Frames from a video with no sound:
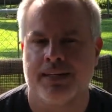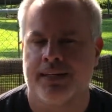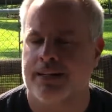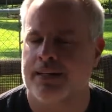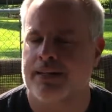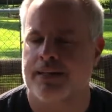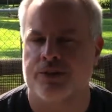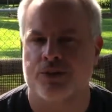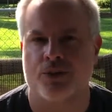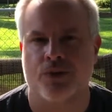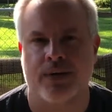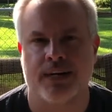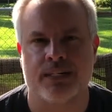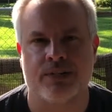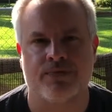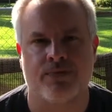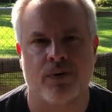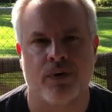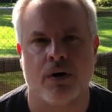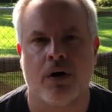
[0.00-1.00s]
then there's
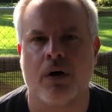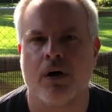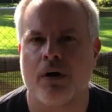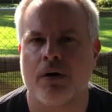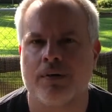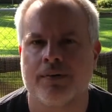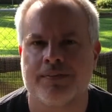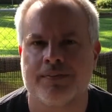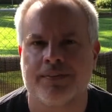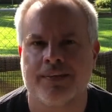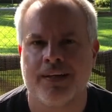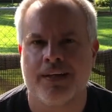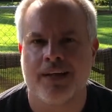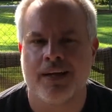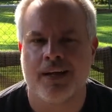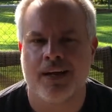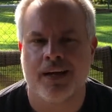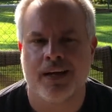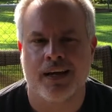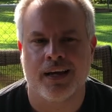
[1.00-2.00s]
grace for all.
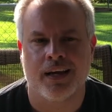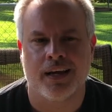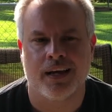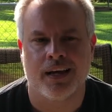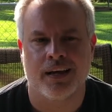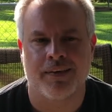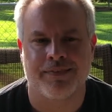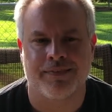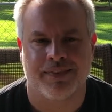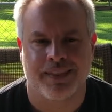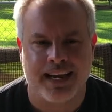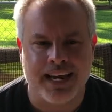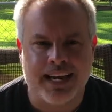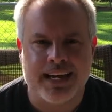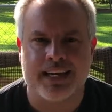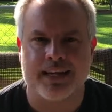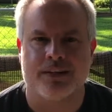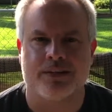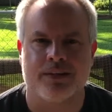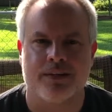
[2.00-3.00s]
If they
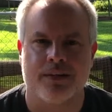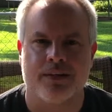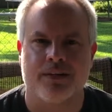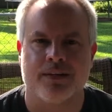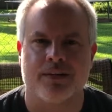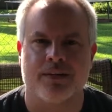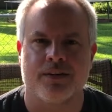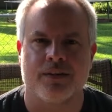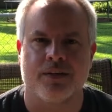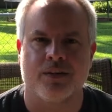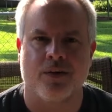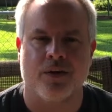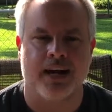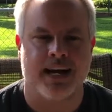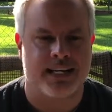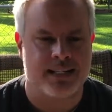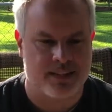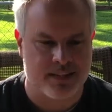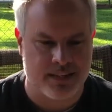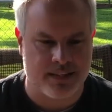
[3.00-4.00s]
get the
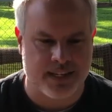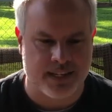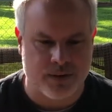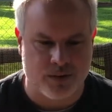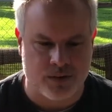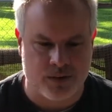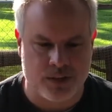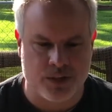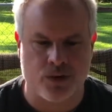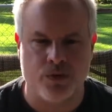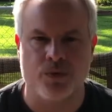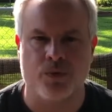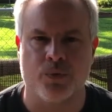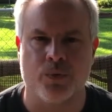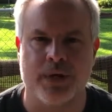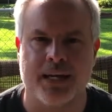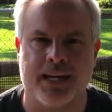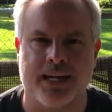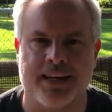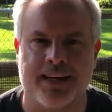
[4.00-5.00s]
grace, then so do
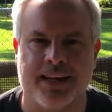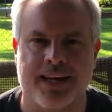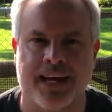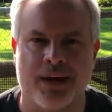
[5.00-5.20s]
we.